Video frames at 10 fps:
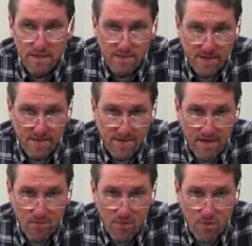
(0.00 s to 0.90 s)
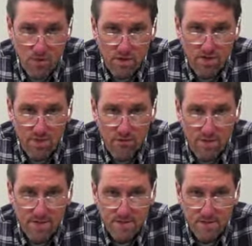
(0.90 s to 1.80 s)
The second van pool goes from
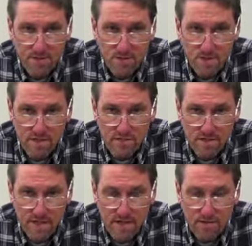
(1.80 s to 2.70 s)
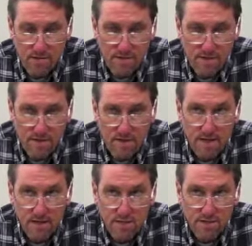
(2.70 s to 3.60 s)
Wilmington to Elizabethtown, North
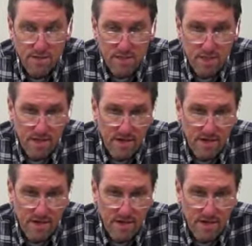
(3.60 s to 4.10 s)
Carolina, which is again